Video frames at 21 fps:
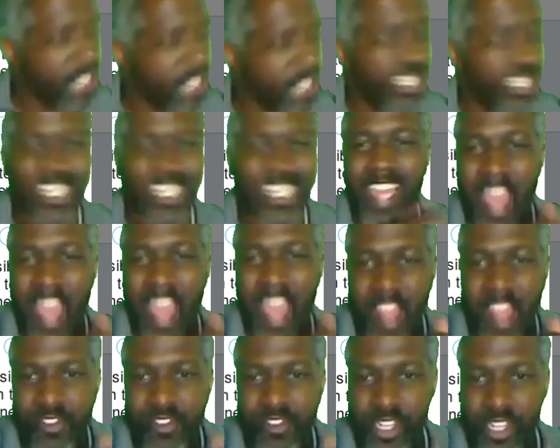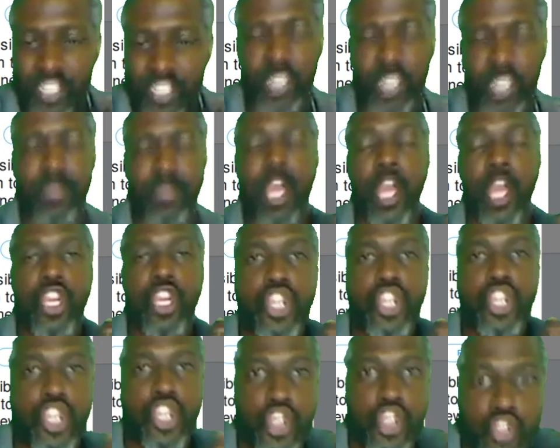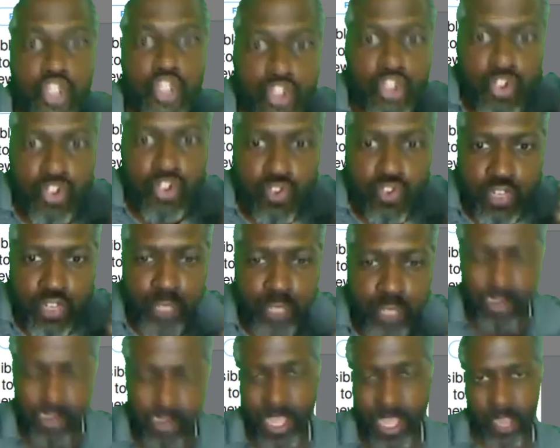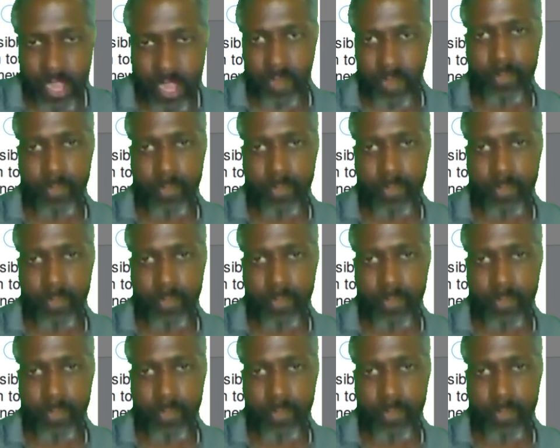just like Africa is going to be a huge player.